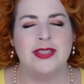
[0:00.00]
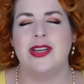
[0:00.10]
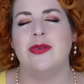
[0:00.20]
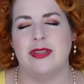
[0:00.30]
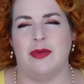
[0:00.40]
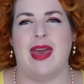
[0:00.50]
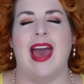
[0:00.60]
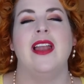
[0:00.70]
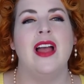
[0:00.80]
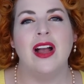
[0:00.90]
don't do
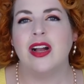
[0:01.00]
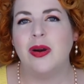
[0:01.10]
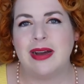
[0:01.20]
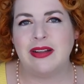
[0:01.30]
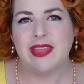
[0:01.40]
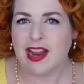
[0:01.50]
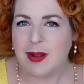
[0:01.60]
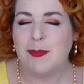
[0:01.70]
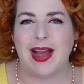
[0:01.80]
that. Go out there and